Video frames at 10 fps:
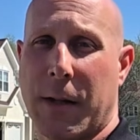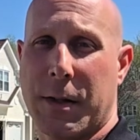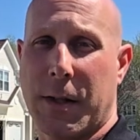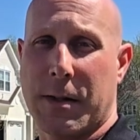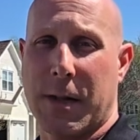as
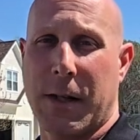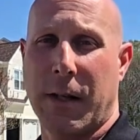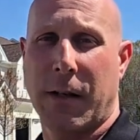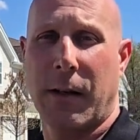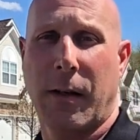you can
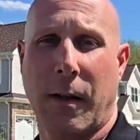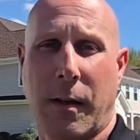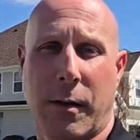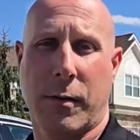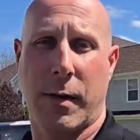see,
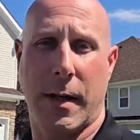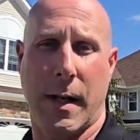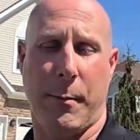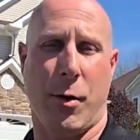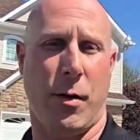great
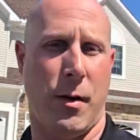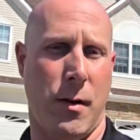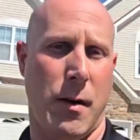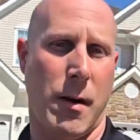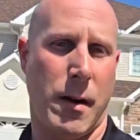neighborhood,
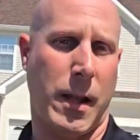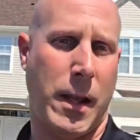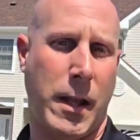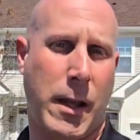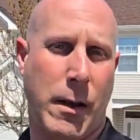
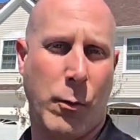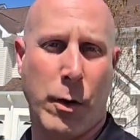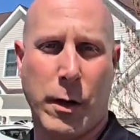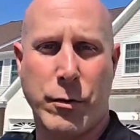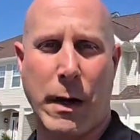and
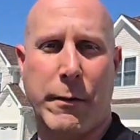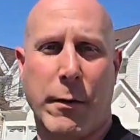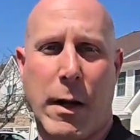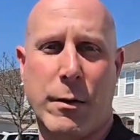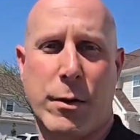we're going to drive you
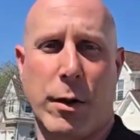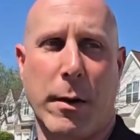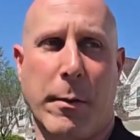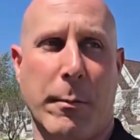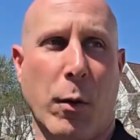around, show
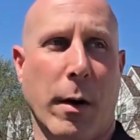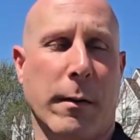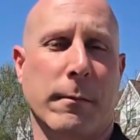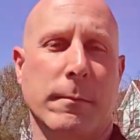you a bit more.